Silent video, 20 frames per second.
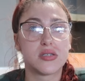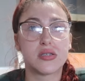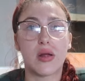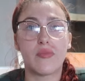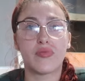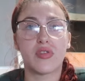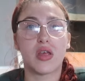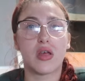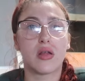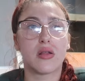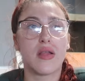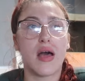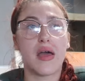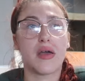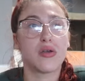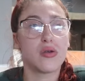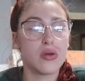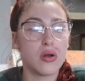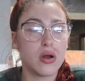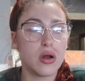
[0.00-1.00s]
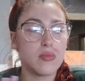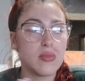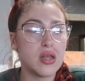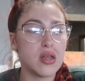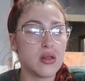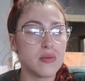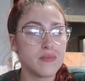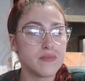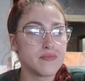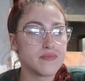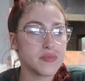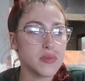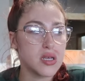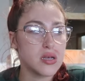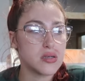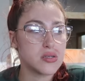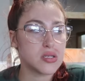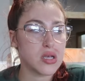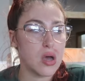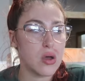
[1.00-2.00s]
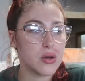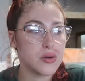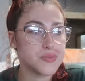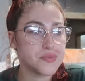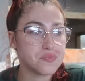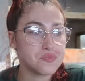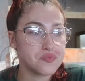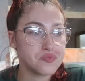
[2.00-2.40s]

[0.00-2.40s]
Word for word: something, like you know what I mean? So